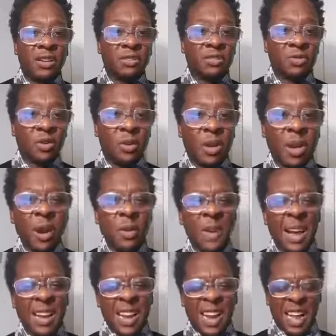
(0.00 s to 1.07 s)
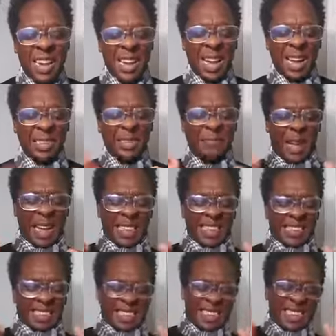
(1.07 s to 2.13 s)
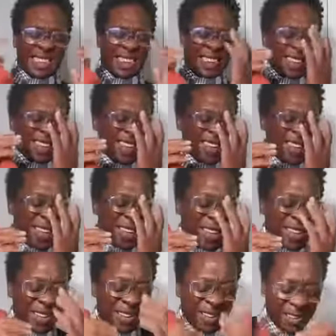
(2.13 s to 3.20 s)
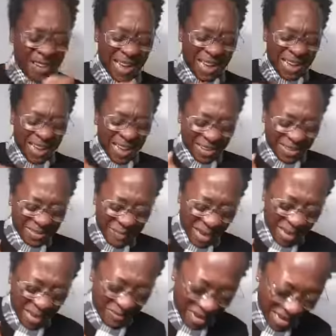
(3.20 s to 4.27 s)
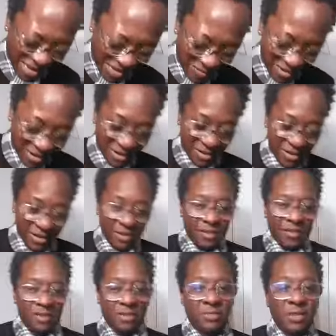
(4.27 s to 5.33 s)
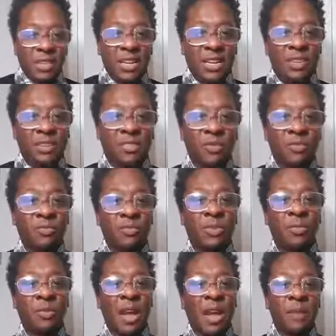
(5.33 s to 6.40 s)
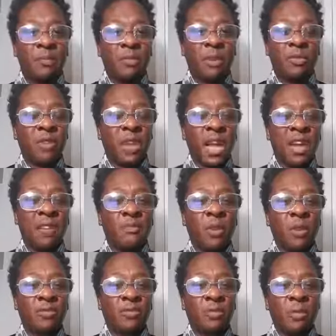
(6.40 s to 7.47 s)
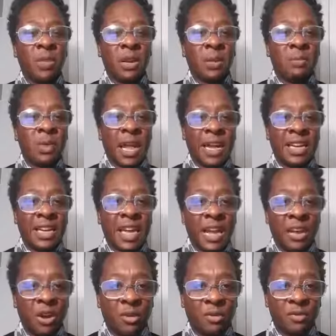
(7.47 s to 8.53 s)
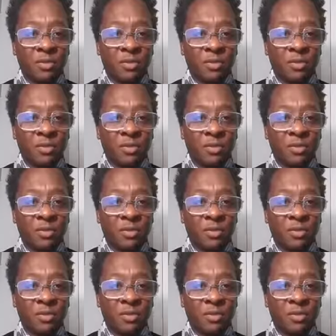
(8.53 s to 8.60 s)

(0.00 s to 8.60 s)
the story. Oh my God, I lost my son. Oh, I lost my baby. Please, you you had birth, you gave birth to him in a black ghetto.